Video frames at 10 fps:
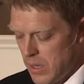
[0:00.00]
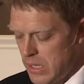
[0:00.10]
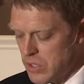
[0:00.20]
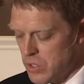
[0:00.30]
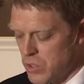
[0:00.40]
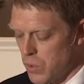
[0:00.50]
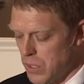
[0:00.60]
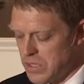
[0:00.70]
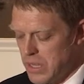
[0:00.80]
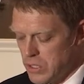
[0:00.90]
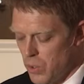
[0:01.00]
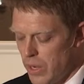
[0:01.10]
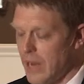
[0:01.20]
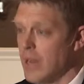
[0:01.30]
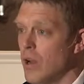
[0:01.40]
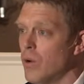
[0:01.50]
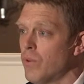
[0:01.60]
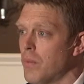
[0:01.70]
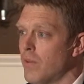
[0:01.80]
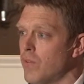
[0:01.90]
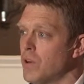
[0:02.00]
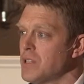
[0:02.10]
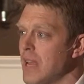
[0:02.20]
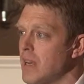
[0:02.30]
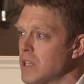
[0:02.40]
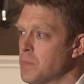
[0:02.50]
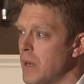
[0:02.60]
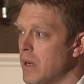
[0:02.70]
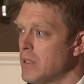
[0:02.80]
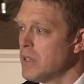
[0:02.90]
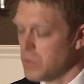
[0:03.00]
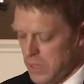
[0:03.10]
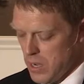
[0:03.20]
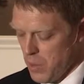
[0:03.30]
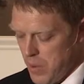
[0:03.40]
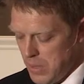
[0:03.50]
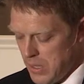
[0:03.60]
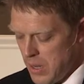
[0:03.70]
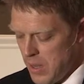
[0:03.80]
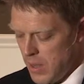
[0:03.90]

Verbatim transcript: and these are stories that Joy and I know from our firsthand experiences with young women.